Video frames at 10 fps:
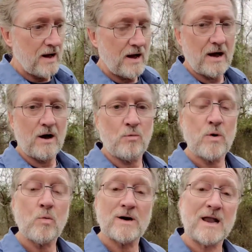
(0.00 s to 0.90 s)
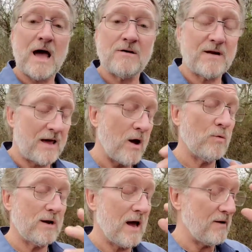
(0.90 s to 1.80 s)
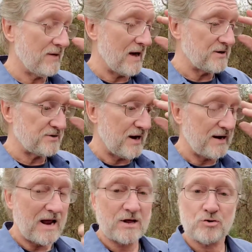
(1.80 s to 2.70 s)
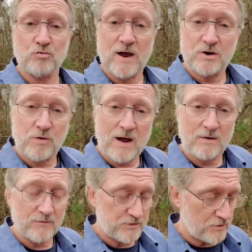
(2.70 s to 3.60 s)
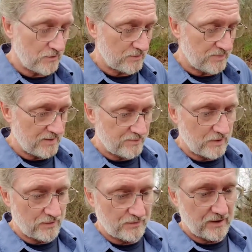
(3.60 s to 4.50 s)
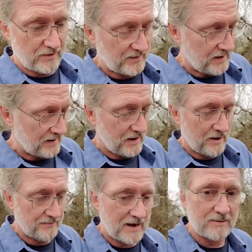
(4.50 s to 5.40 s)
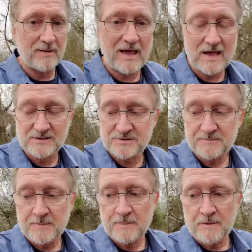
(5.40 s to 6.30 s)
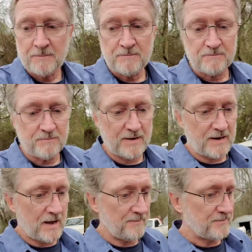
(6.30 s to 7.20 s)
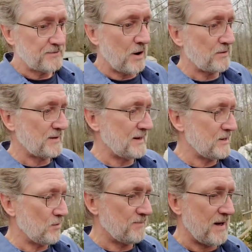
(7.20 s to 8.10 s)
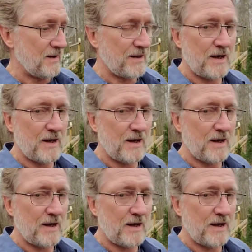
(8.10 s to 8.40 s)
I went live last night. Had a great crowd, over 200 people on there, and had a blast. But talked to Leo about